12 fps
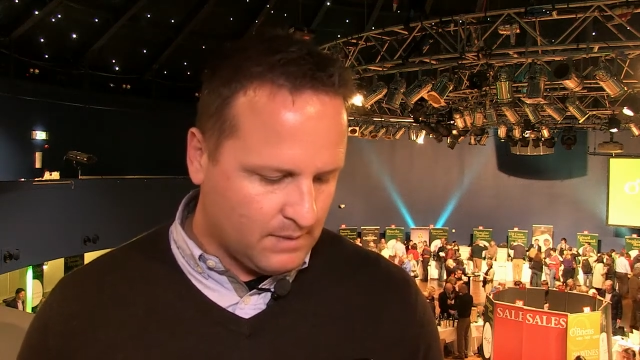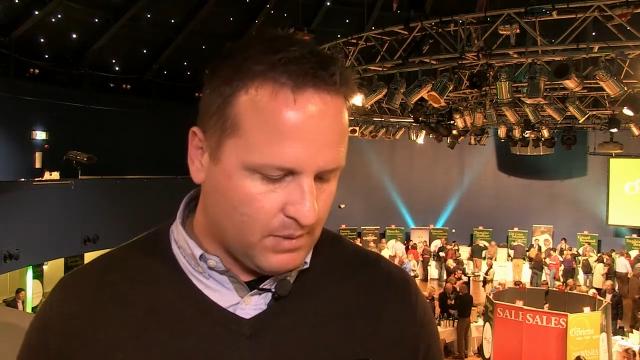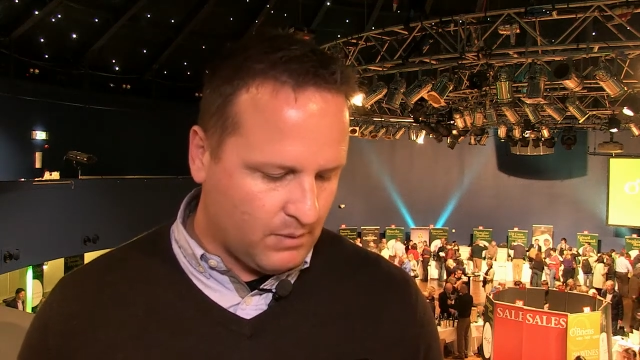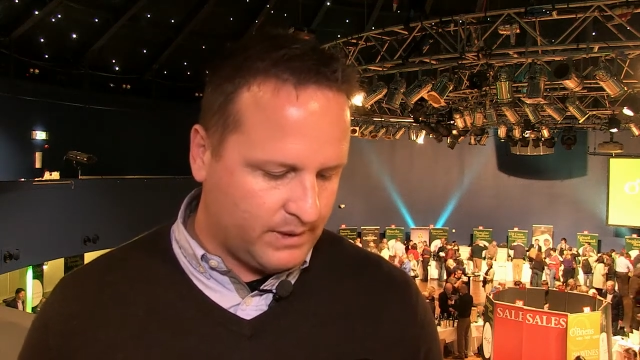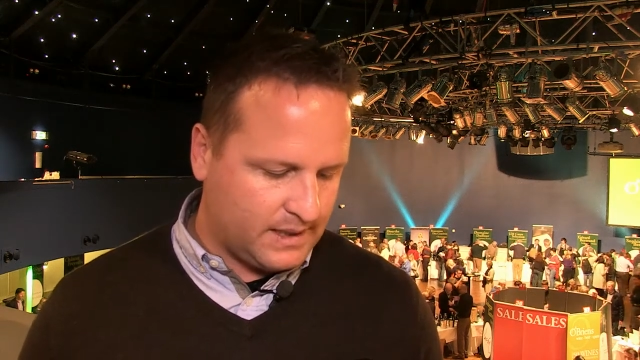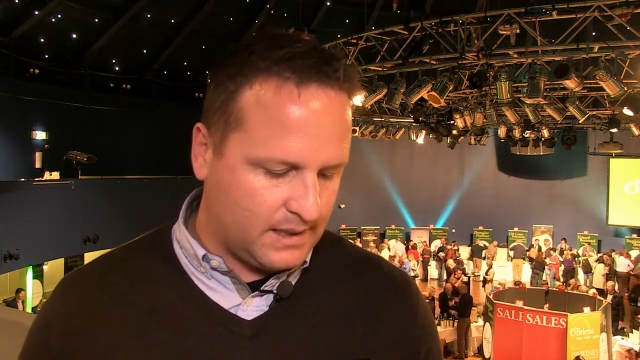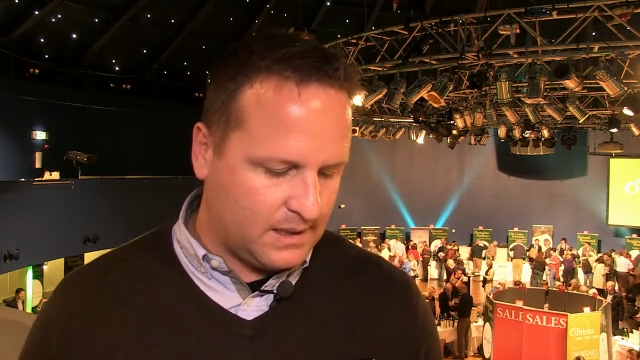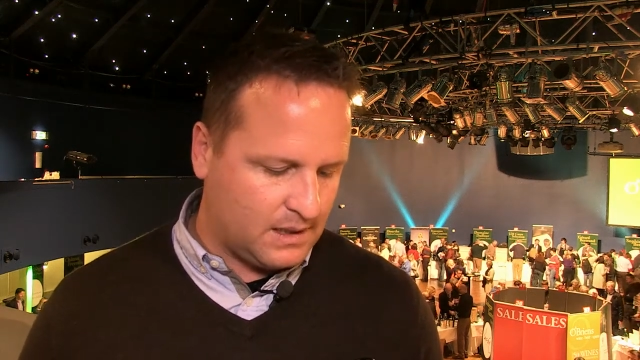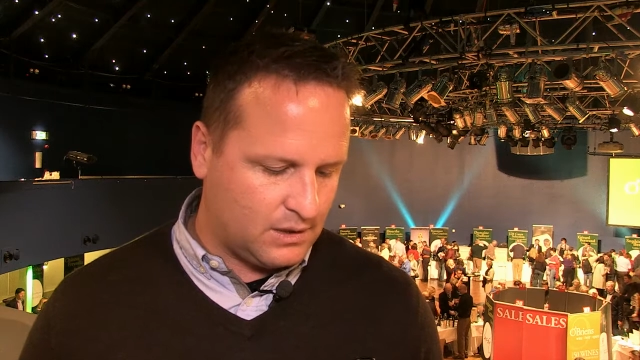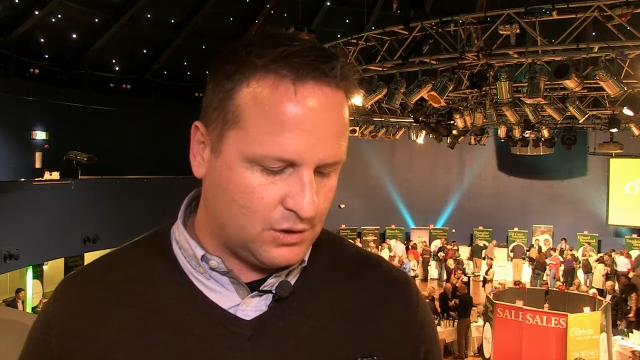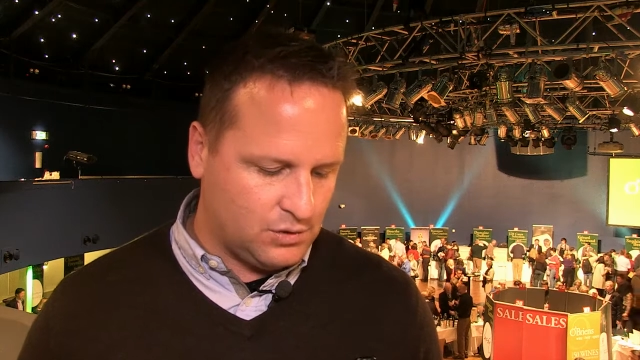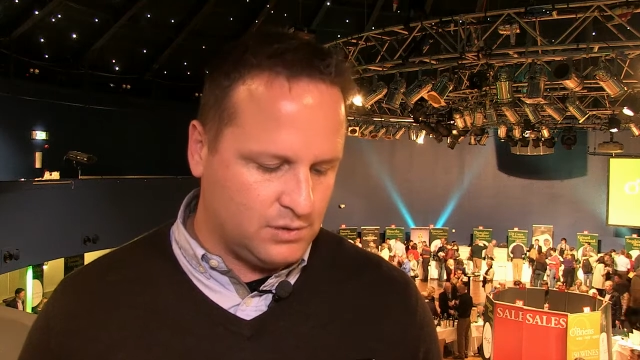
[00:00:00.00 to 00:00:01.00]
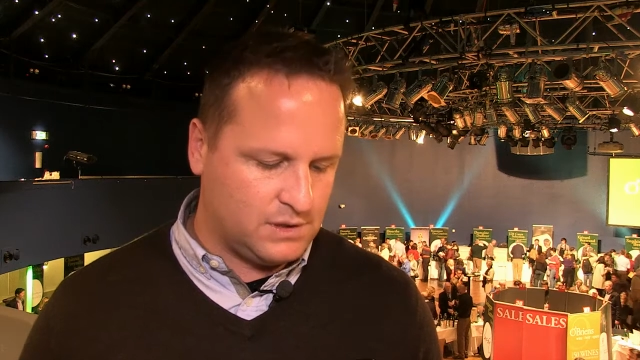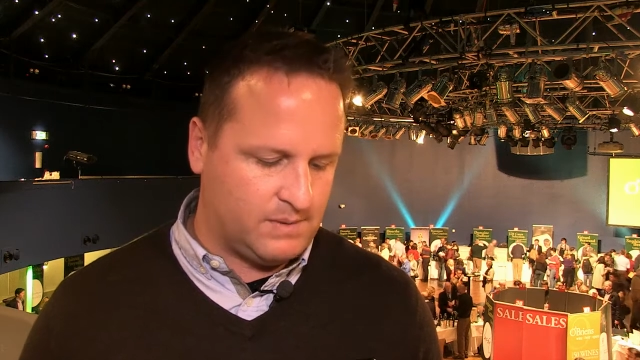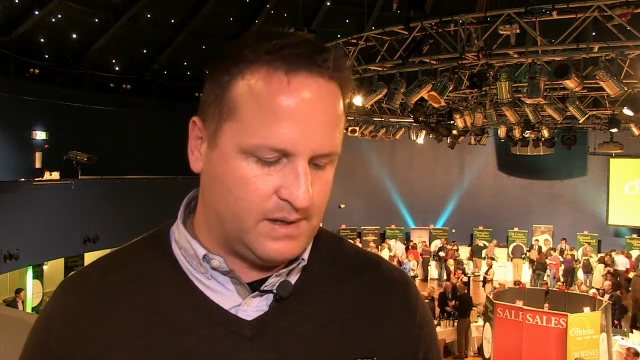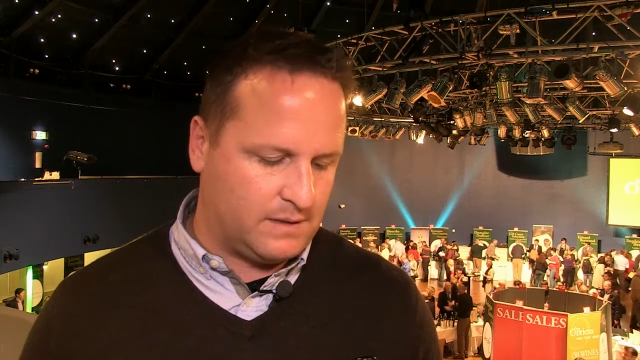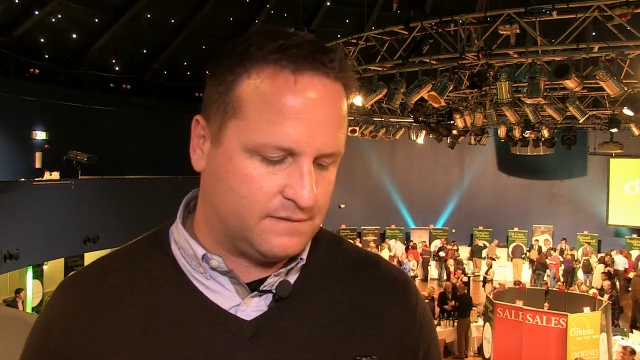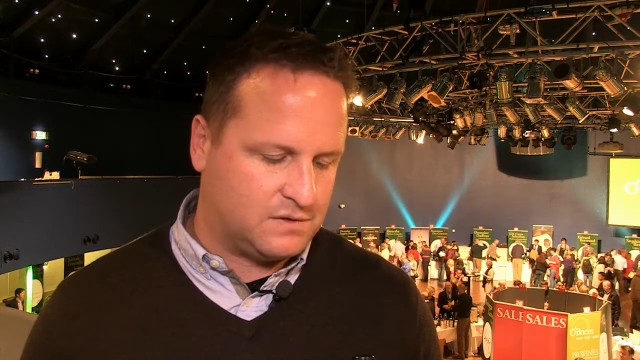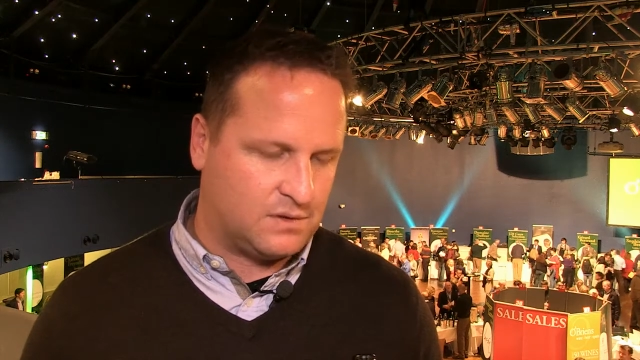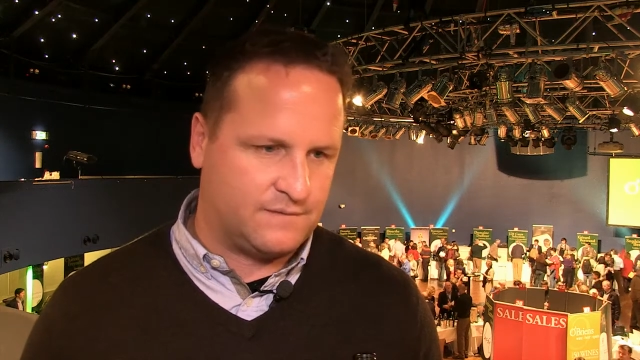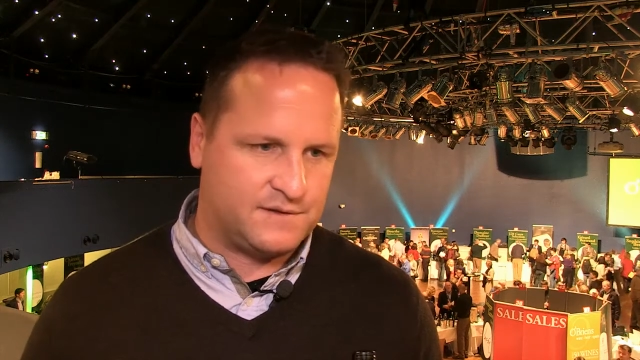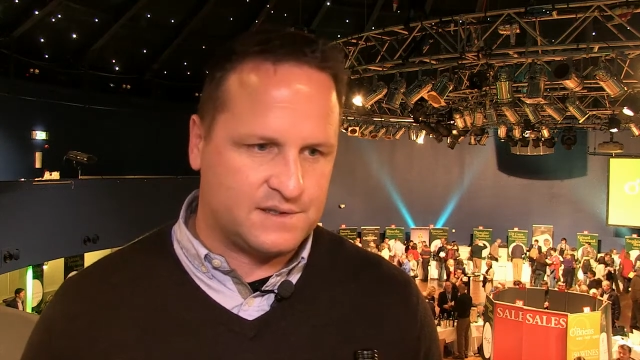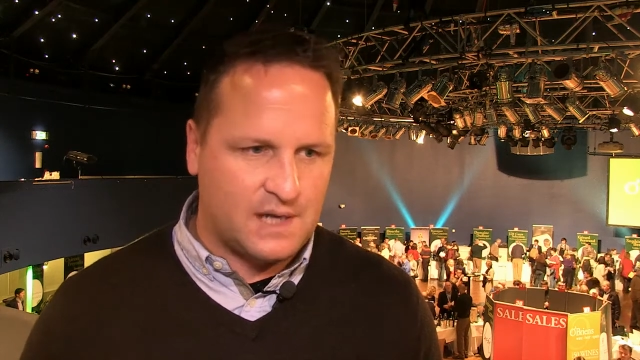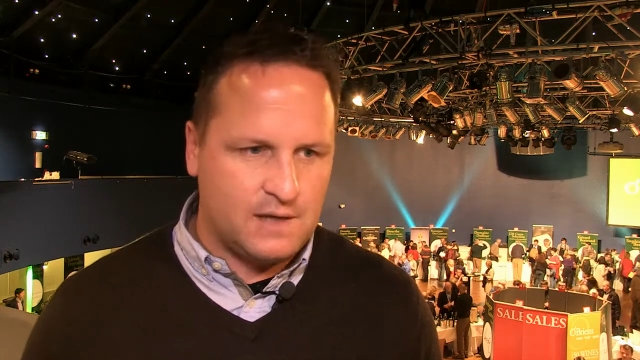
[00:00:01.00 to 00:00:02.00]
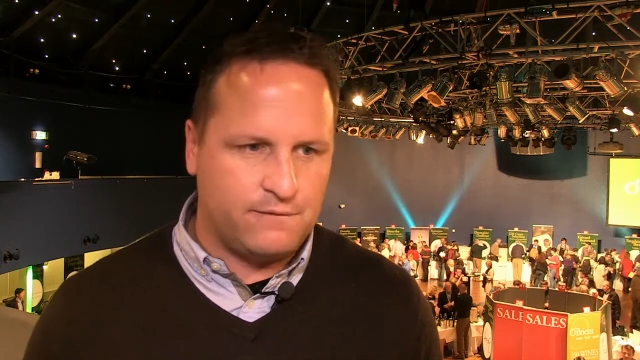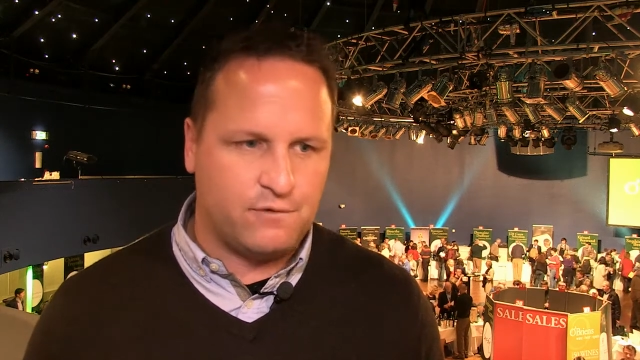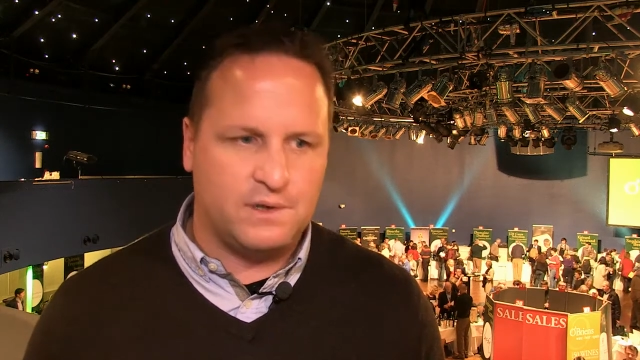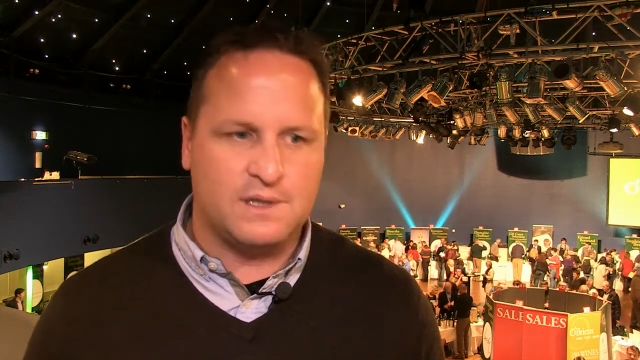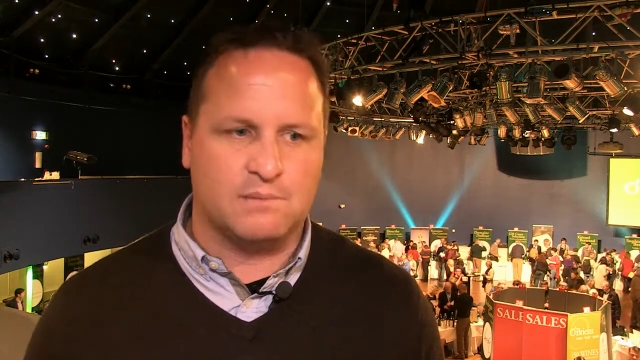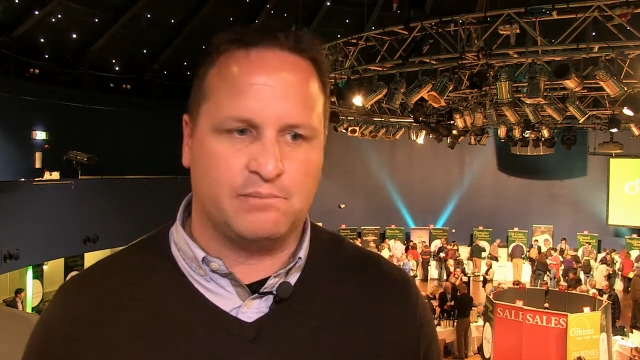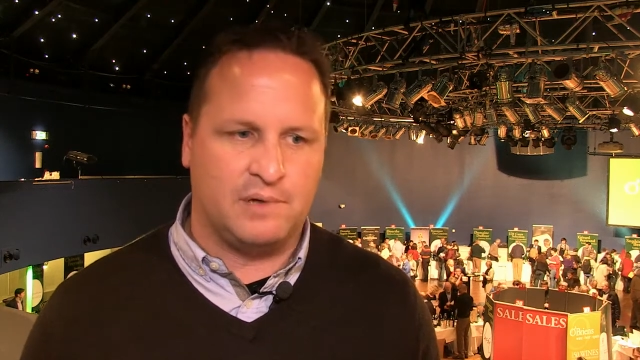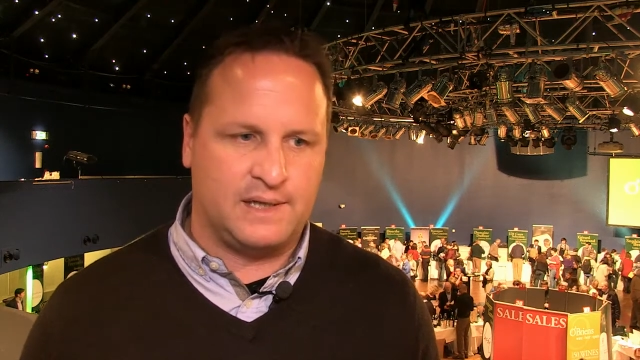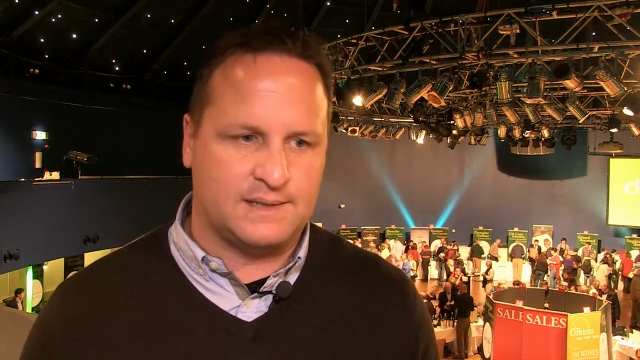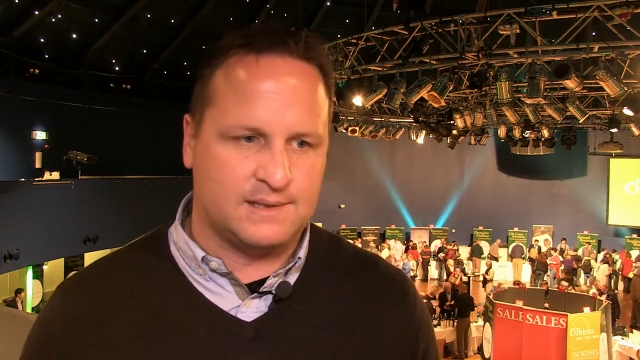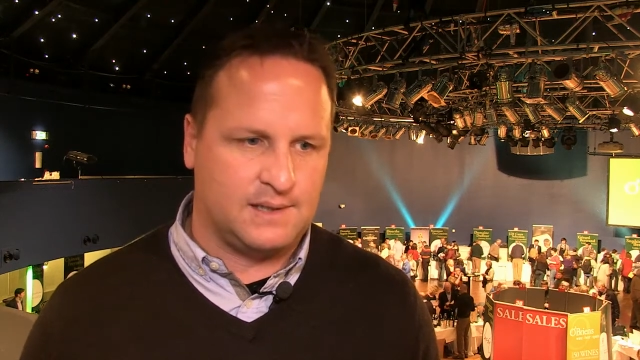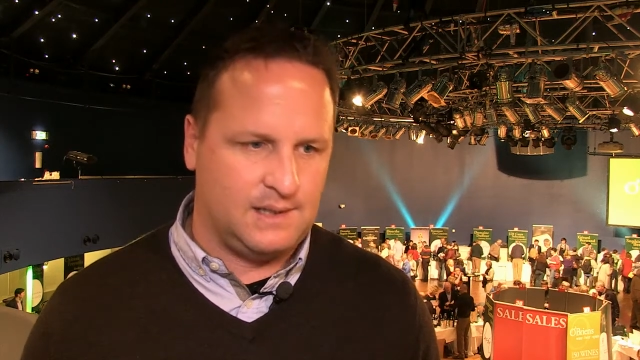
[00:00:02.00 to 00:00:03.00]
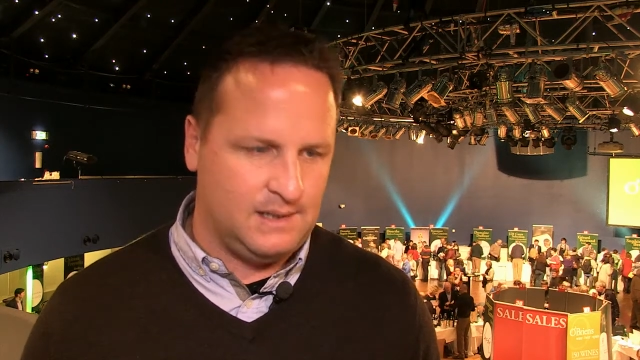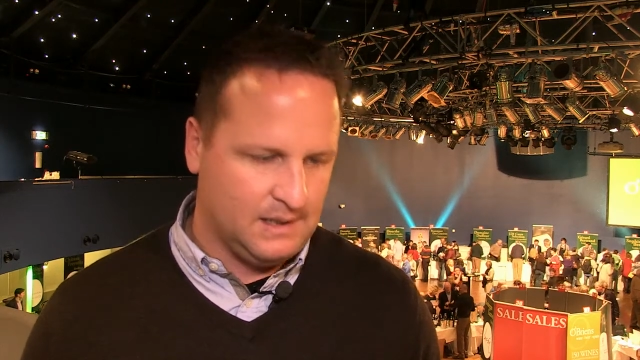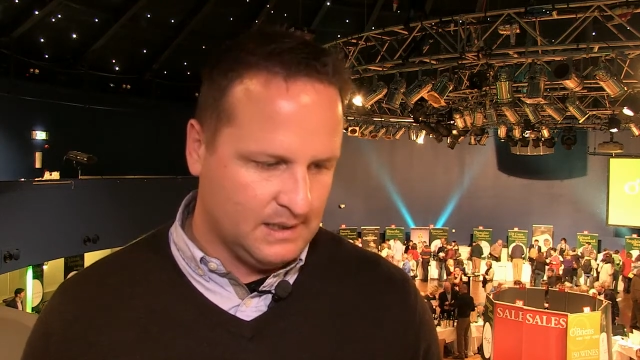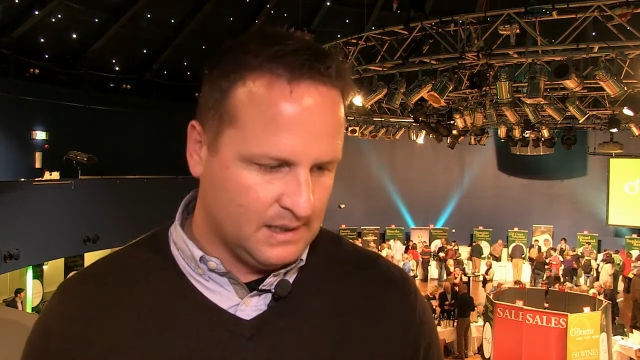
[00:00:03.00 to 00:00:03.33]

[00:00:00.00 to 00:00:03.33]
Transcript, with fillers: but we get a huge amount of sort of savoury complexity,